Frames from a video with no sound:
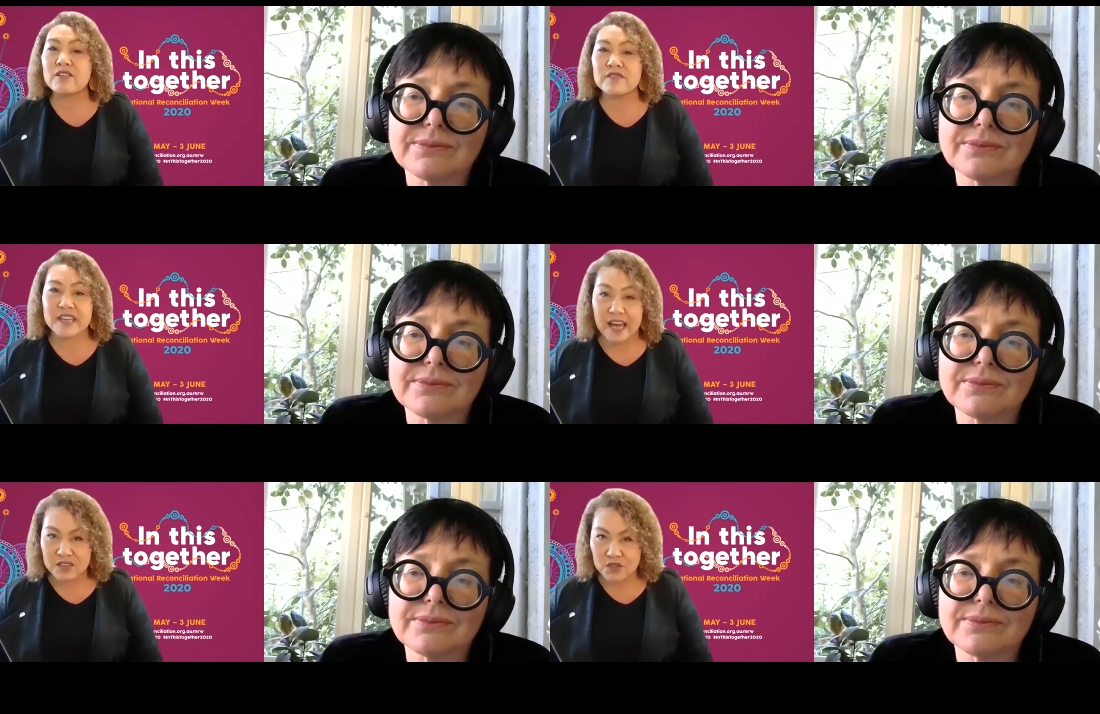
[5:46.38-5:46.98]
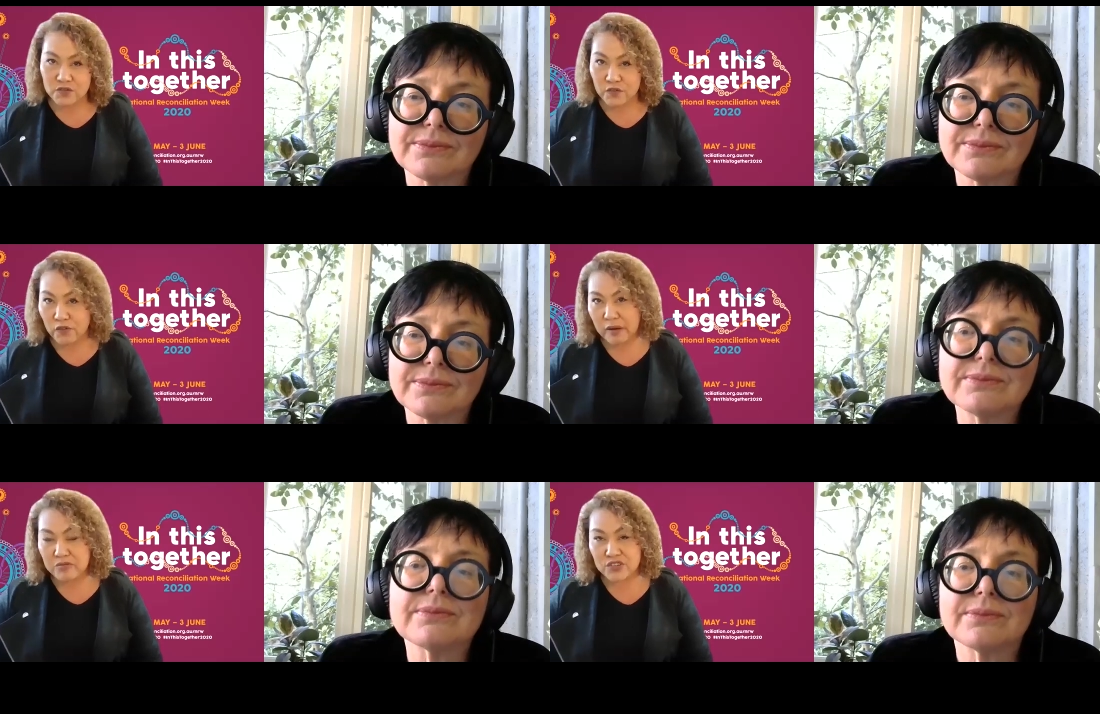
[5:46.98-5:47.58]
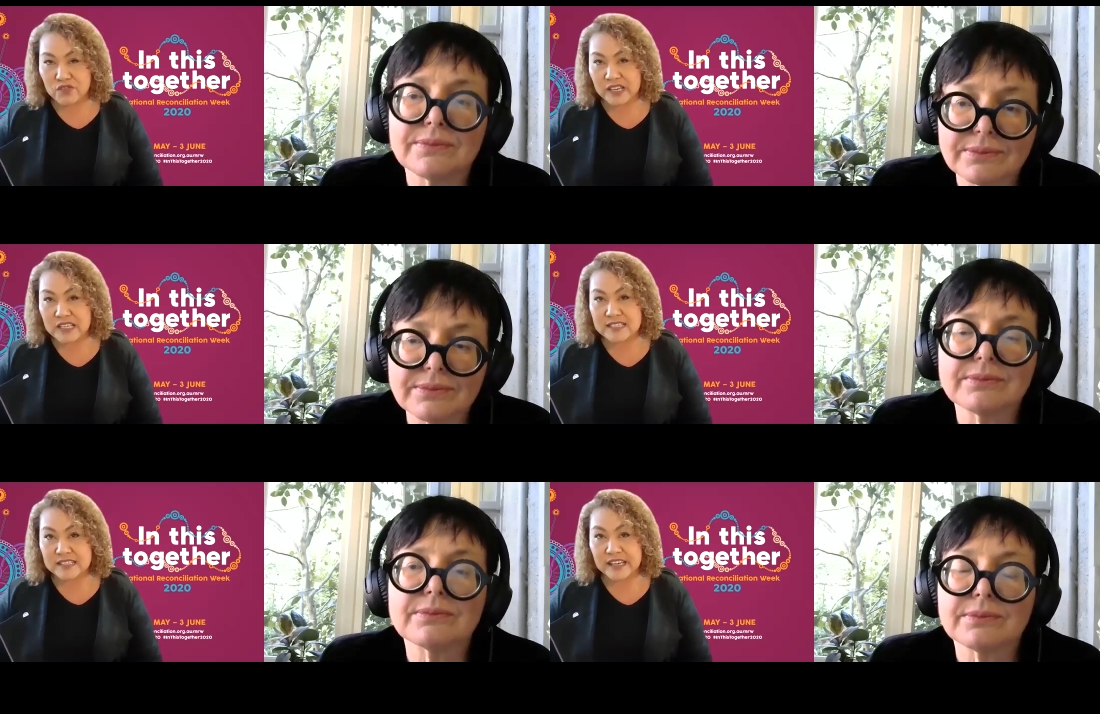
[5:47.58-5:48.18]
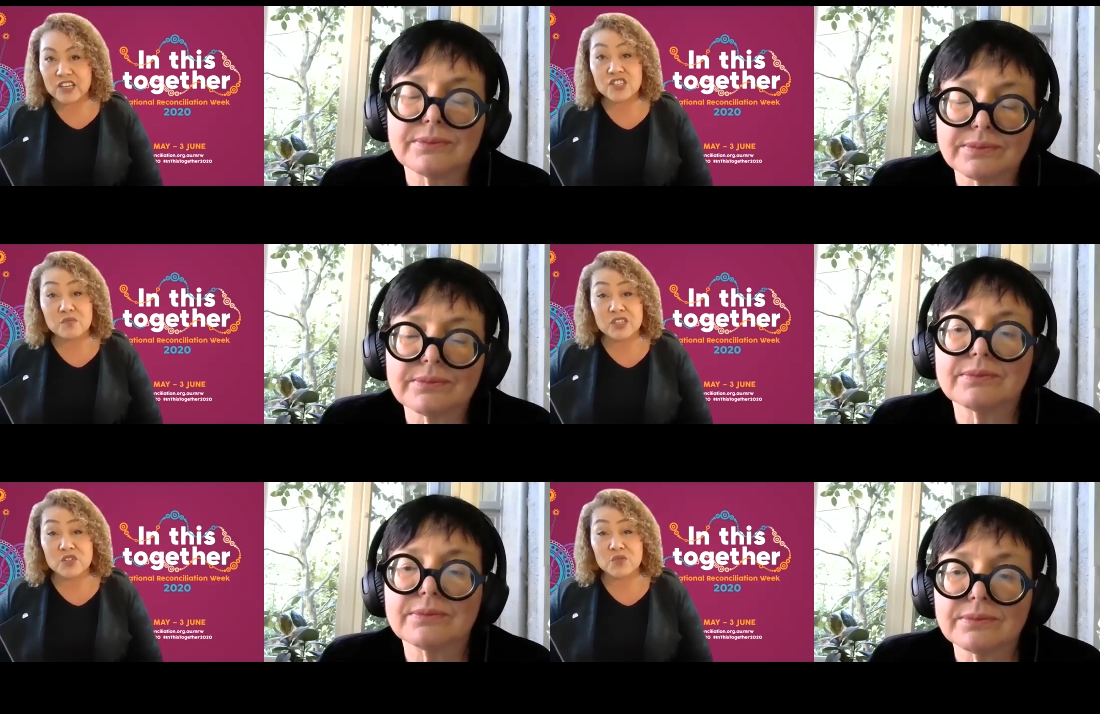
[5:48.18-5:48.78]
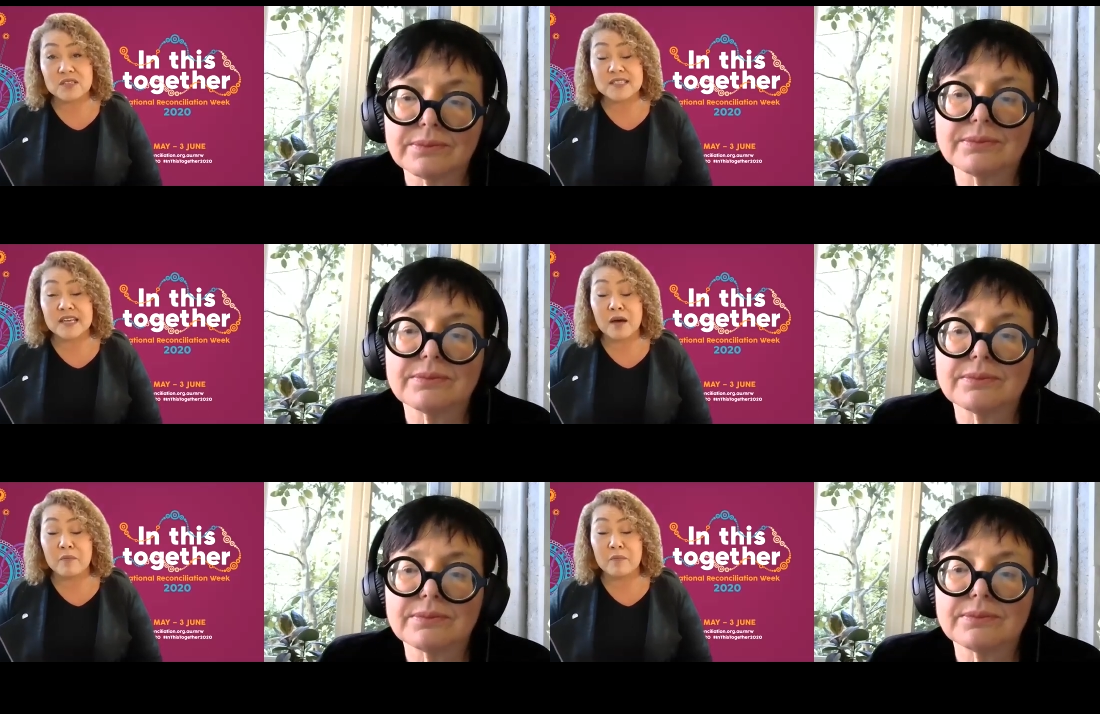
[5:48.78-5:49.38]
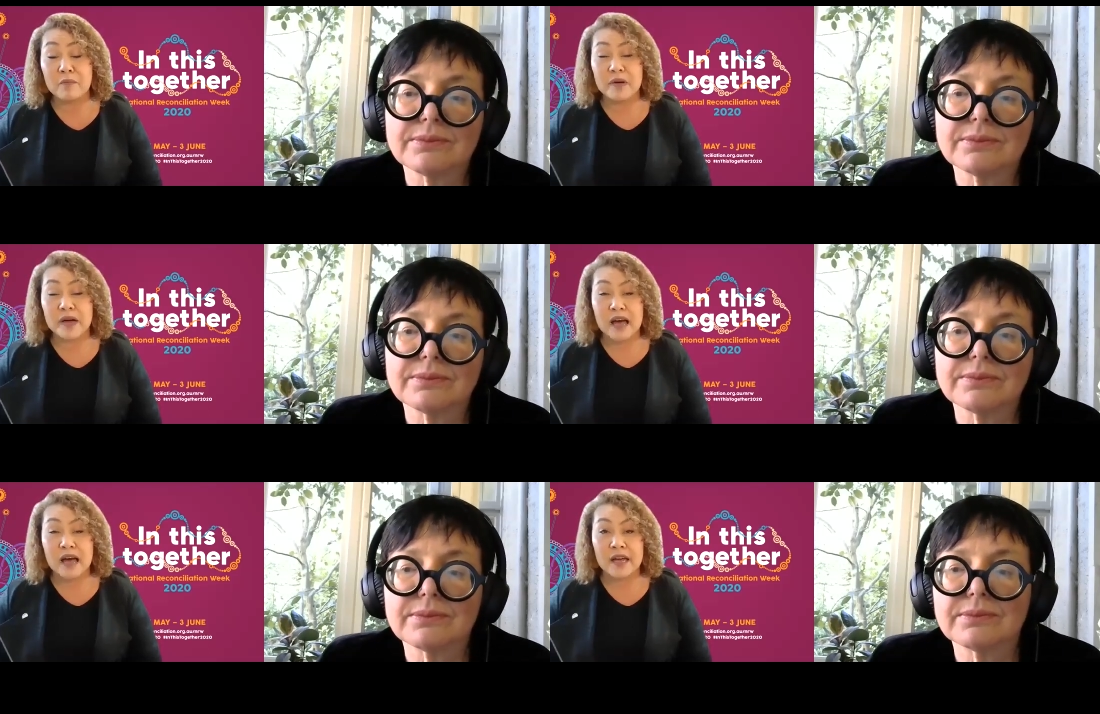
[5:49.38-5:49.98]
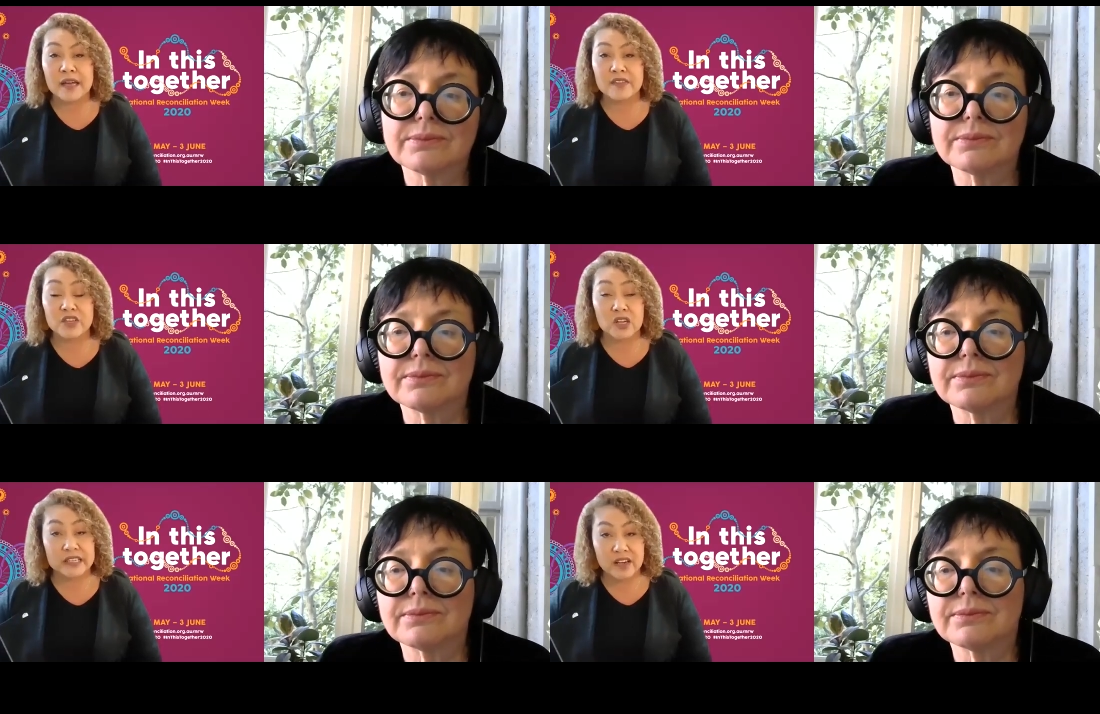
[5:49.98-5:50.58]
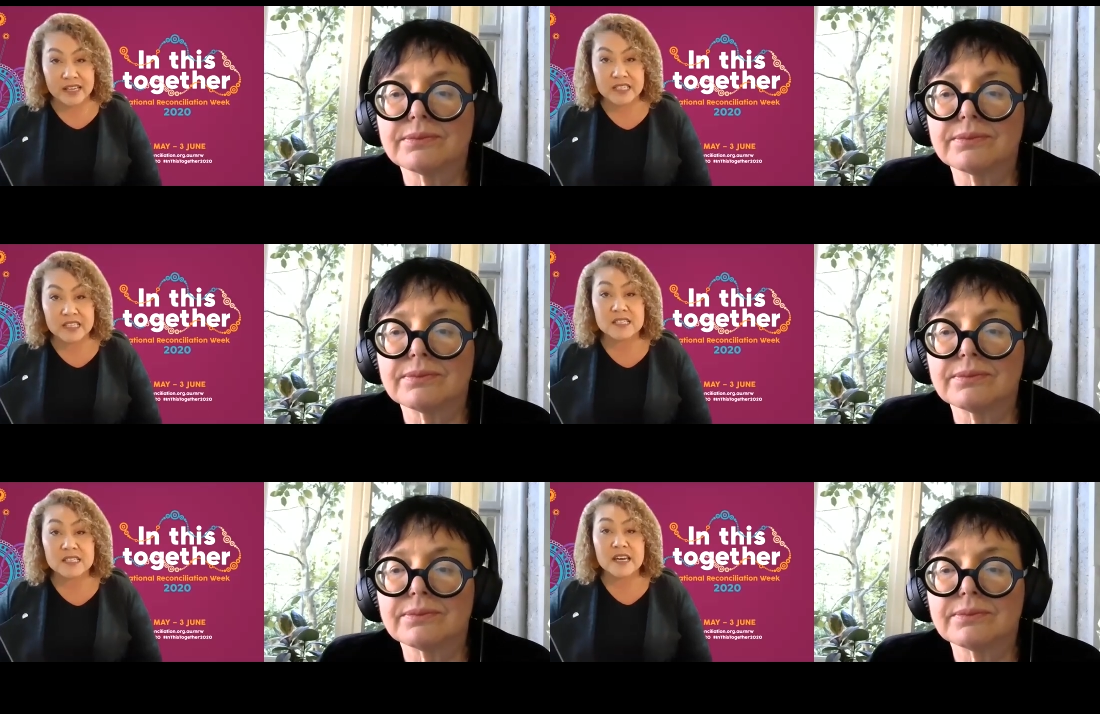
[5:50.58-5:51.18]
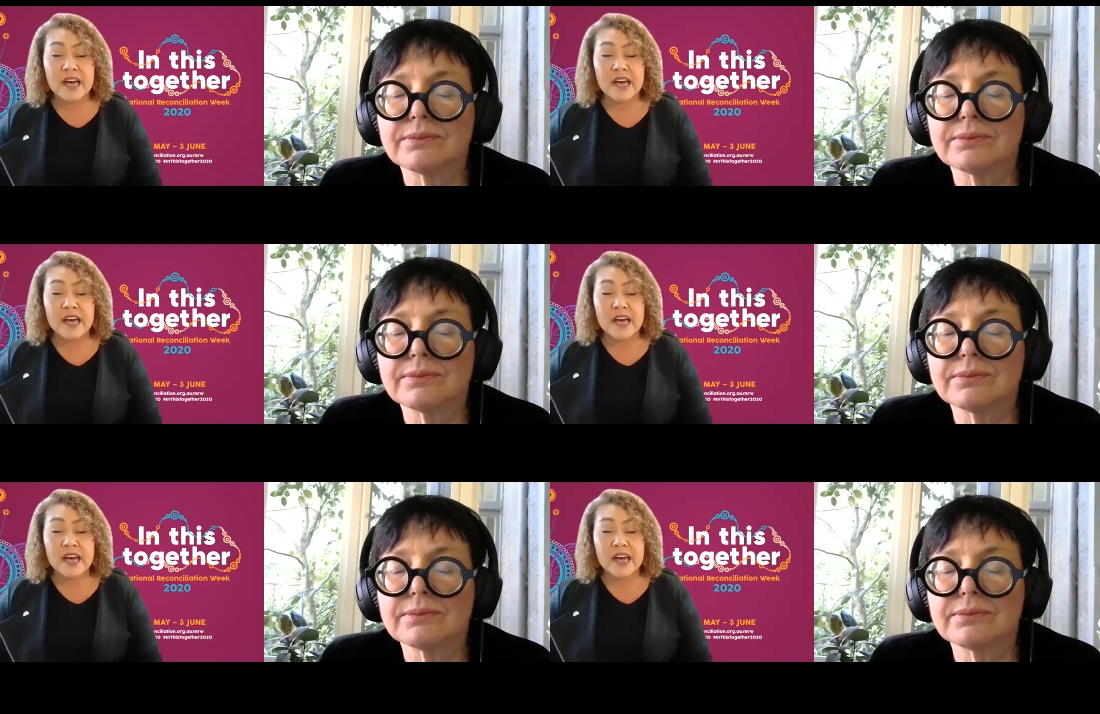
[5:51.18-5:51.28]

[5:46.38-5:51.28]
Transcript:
Speaker 1: the Council for Aboriginal Reconciliation, which was set up uh, in the early nineties.